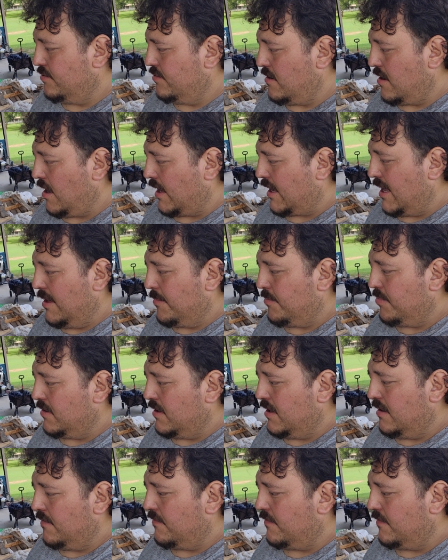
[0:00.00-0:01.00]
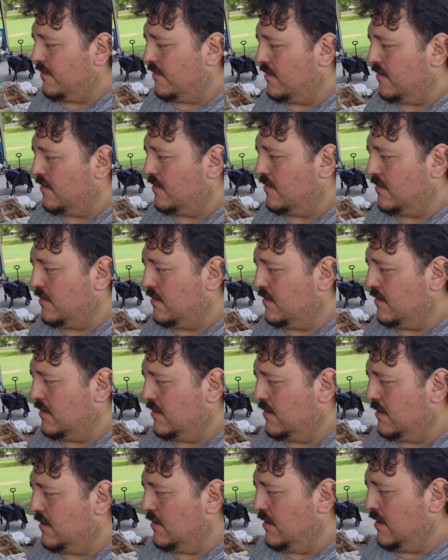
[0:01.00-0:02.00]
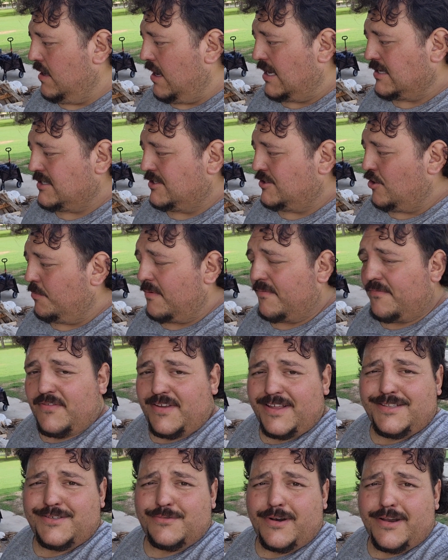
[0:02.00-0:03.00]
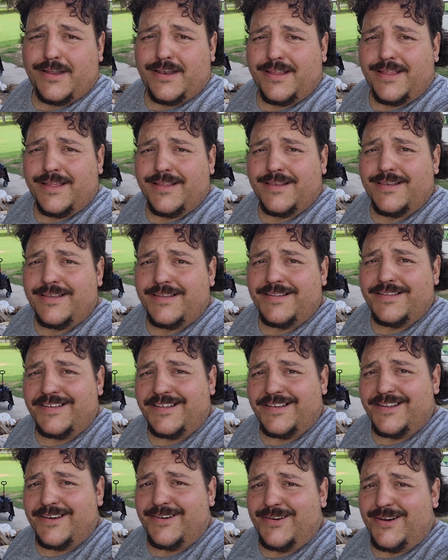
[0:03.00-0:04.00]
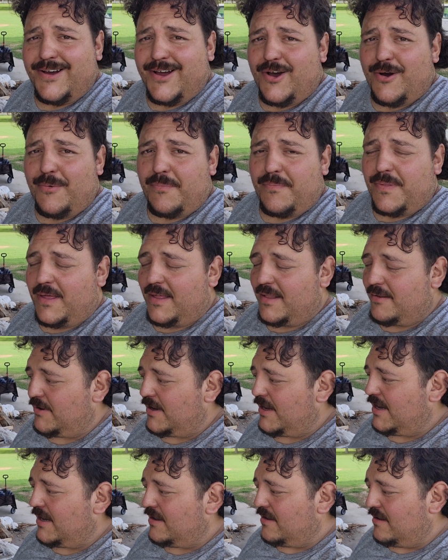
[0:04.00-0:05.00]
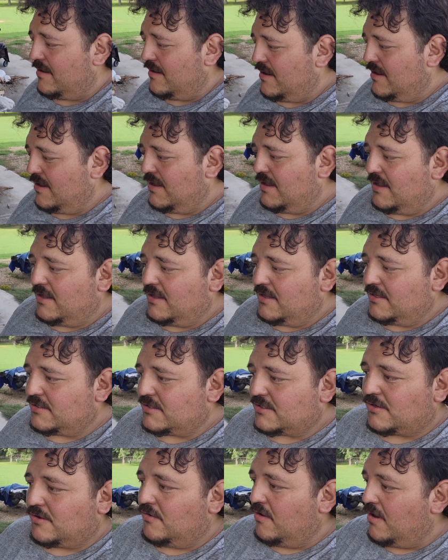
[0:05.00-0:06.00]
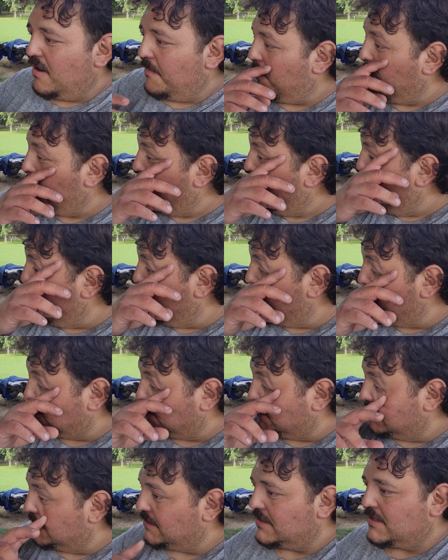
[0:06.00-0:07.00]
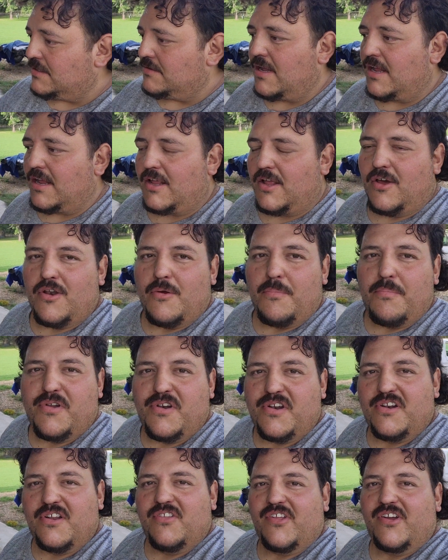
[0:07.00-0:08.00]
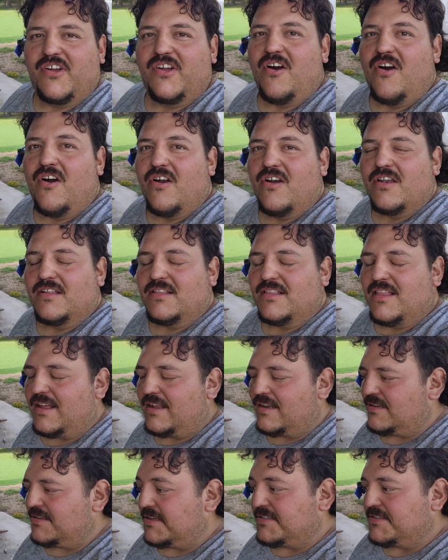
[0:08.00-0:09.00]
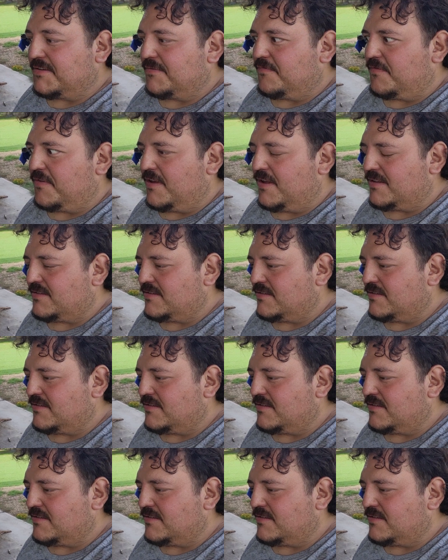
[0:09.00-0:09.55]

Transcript: I can't believe, I just hope it fits right again. I hope that we didn't screw up the proportions and I go to put it on the car and it like doesn't fit.